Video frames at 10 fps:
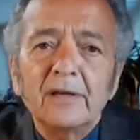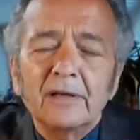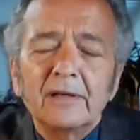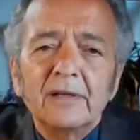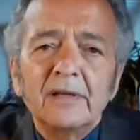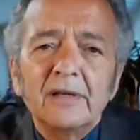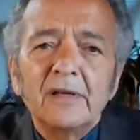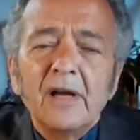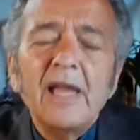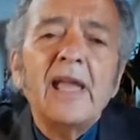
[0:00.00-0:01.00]
Yeah.
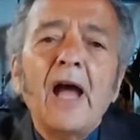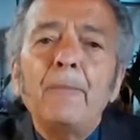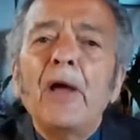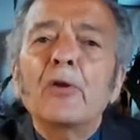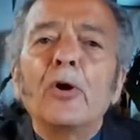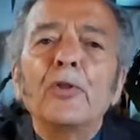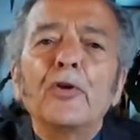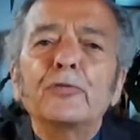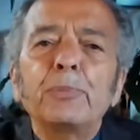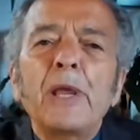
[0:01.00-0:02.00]
Hey, how about
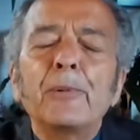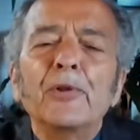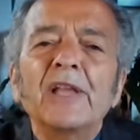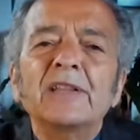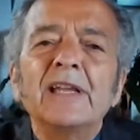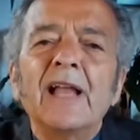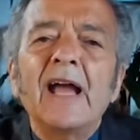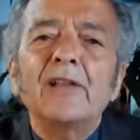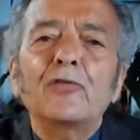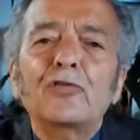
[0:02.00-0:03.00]
all those people that the
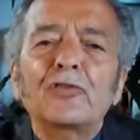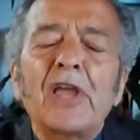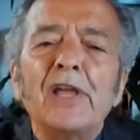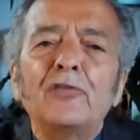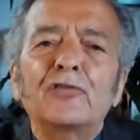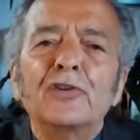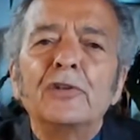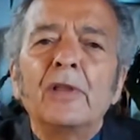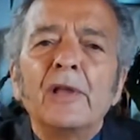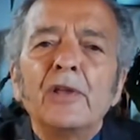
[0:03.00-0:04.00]
United
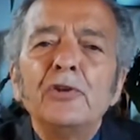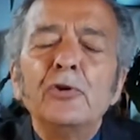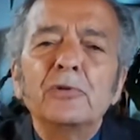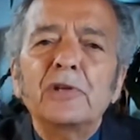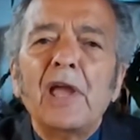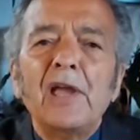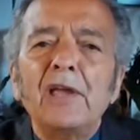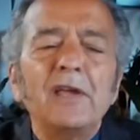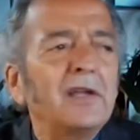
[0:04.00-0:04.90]
States and UK